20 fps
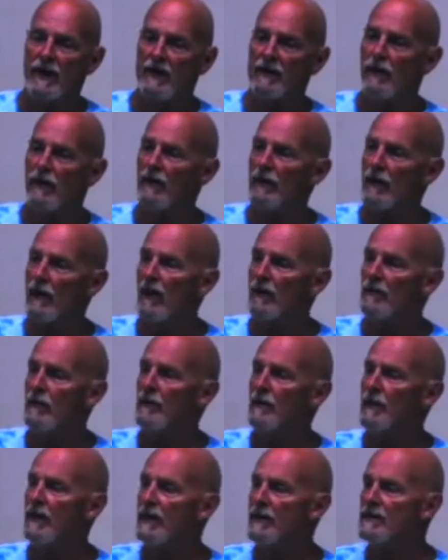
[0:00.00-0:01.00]
I know there are
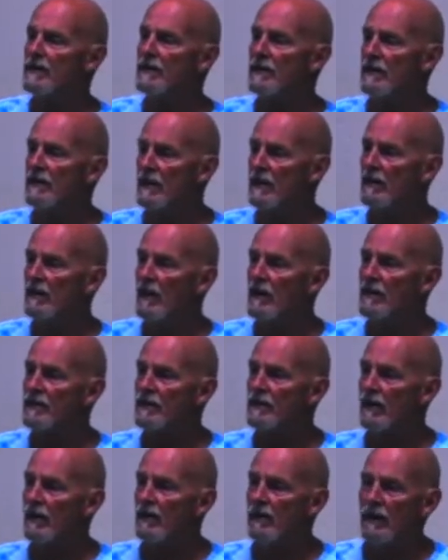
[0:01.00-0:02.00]
remedies here
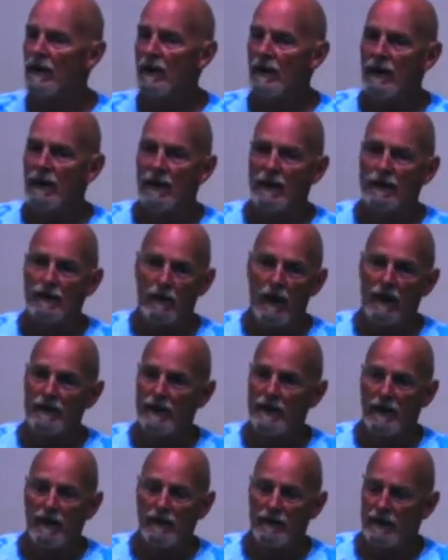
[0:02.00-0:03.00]
also throughout
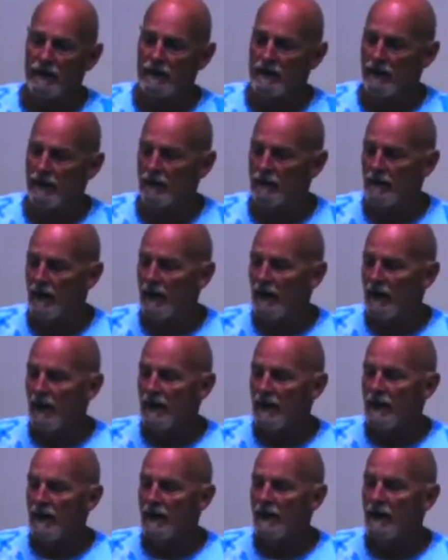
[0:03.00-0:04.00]
the FSM.
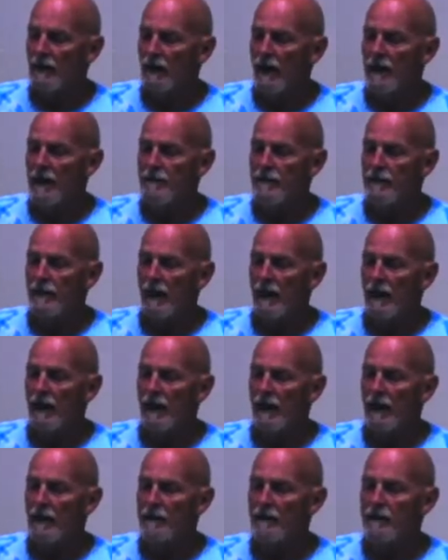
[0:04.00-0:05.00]
Anyway,
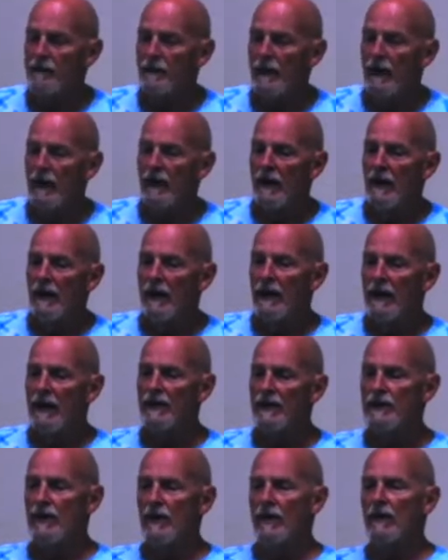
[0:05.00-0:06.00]

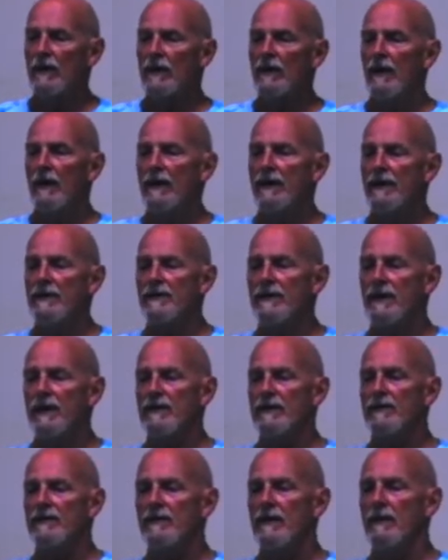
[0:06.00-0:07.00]
he
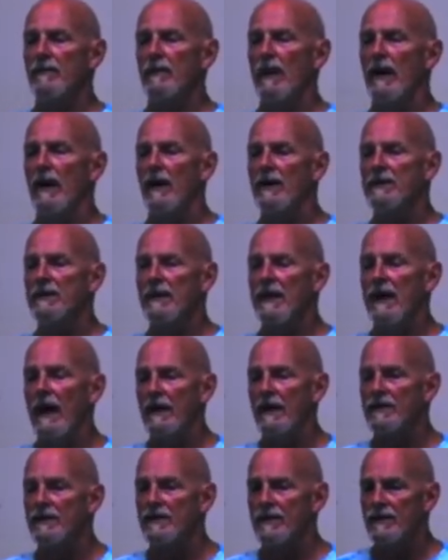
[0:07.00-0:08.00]
says, my auntie
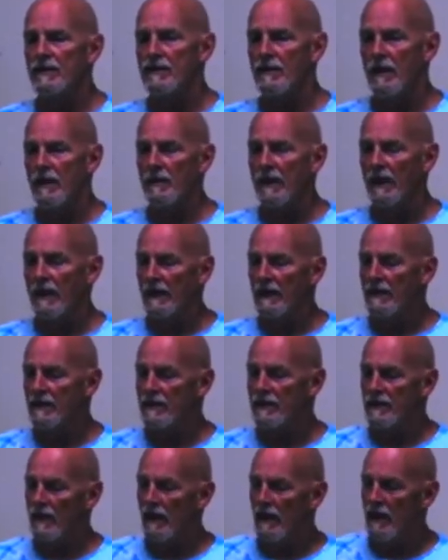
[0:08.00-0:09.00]
has this remedy.
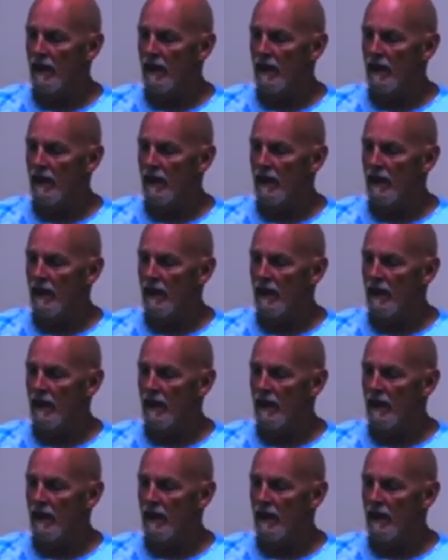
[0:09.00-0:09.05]
It's